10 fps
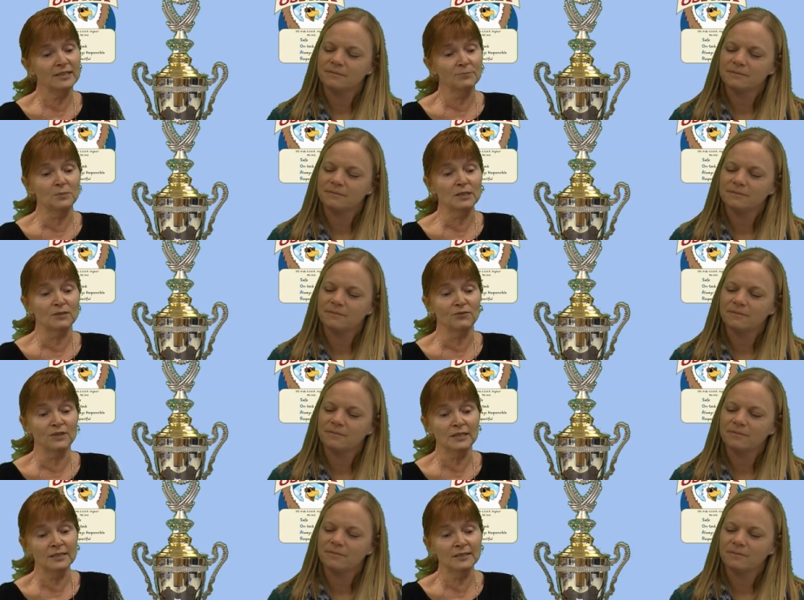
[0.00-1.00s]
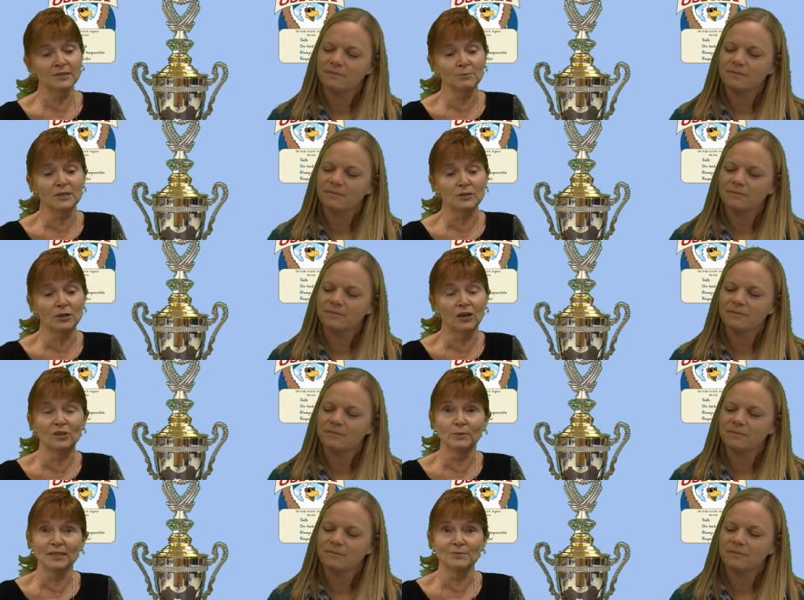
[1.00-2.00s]
Speaker 1: Miss Vincent, Miss
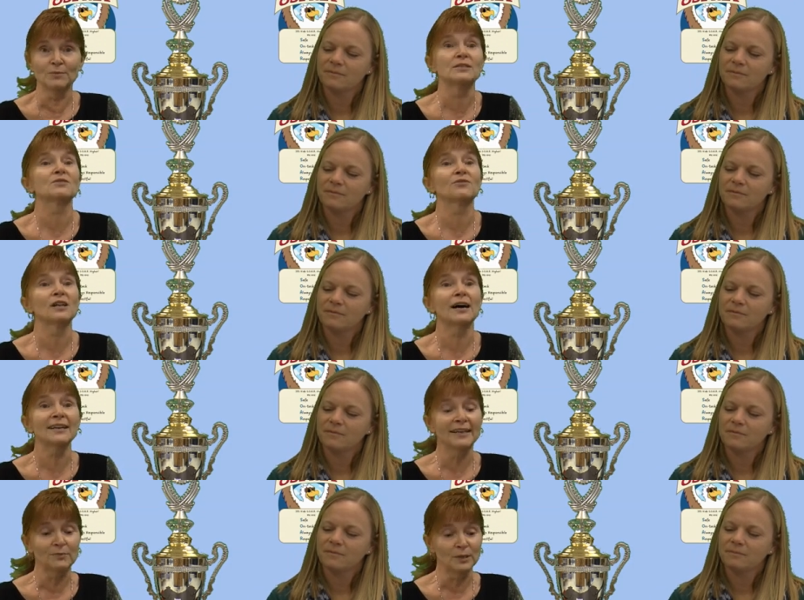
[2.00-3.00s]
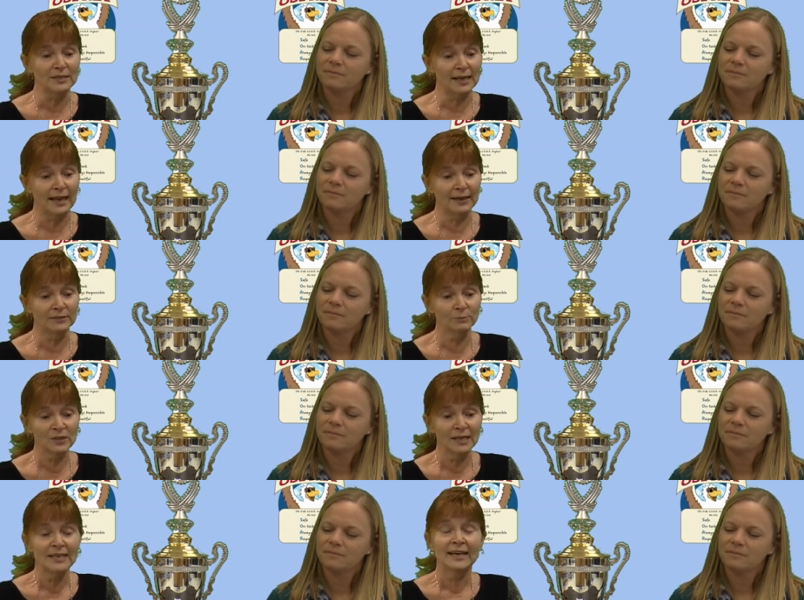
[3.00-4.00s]
Tallman, Miss Watt, and Miss Adams,
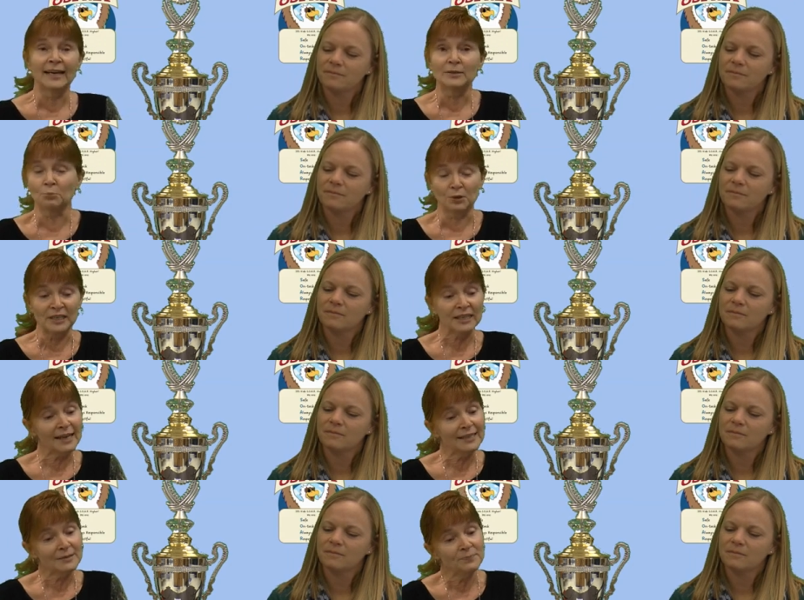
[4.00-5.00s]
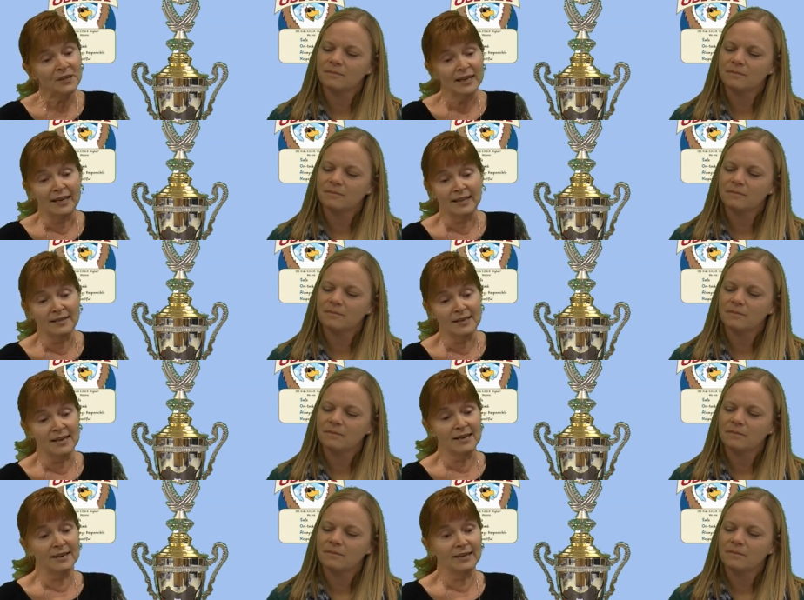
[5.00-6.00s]
and pre-K. And
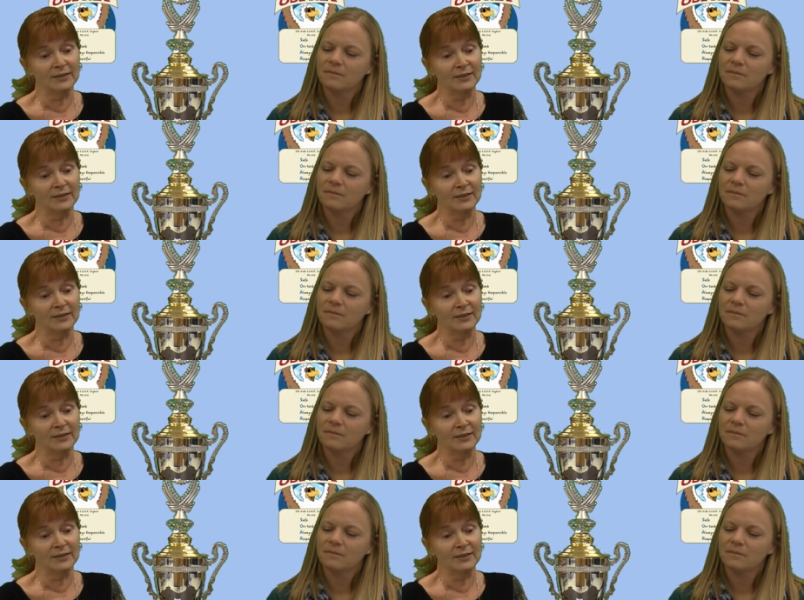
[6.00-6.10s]
then at